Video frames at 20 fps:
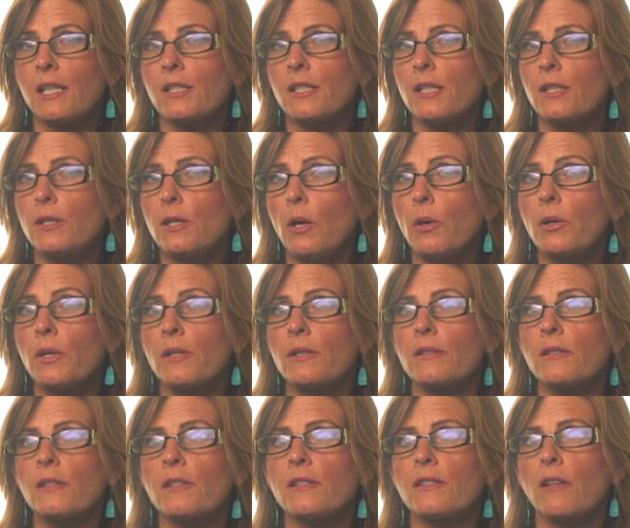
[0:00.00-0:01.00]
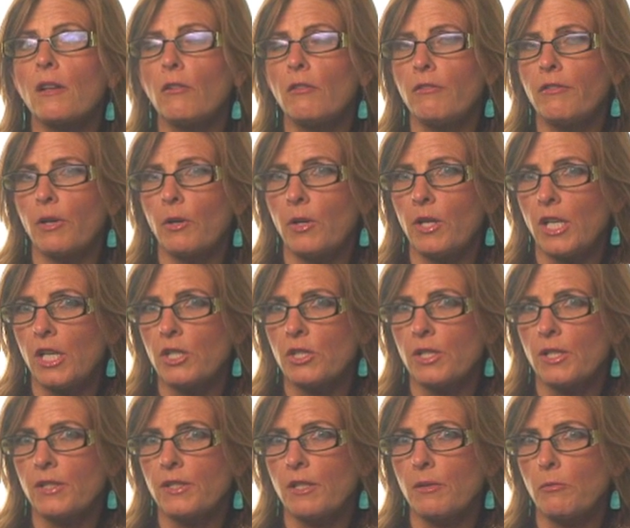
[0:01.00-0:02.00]
and to notice subtle
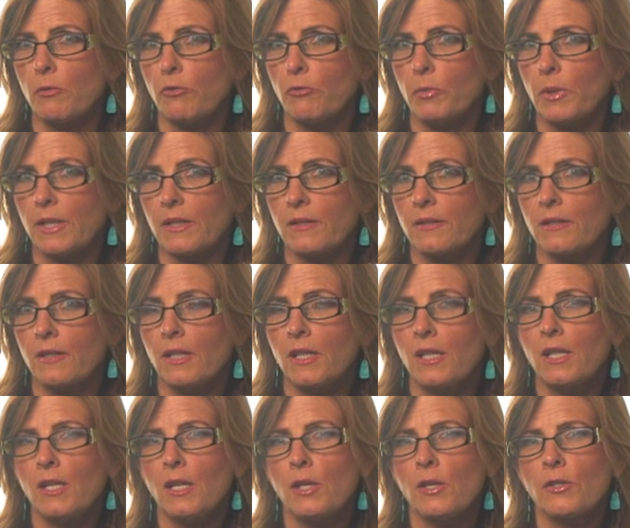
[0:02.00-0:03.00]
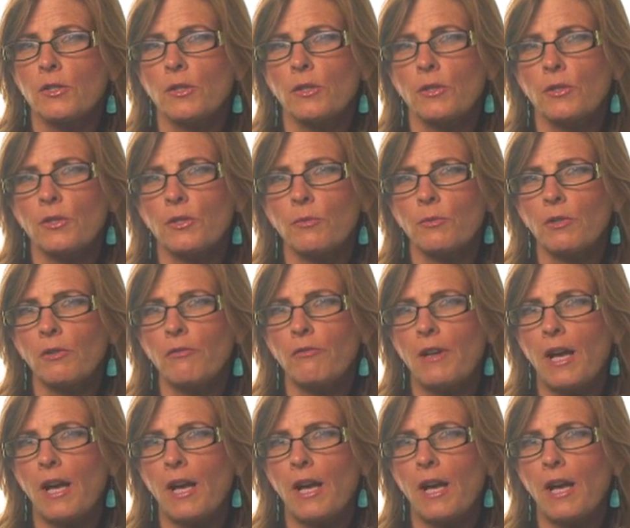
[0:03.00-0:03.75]
variations in movements. So there's a real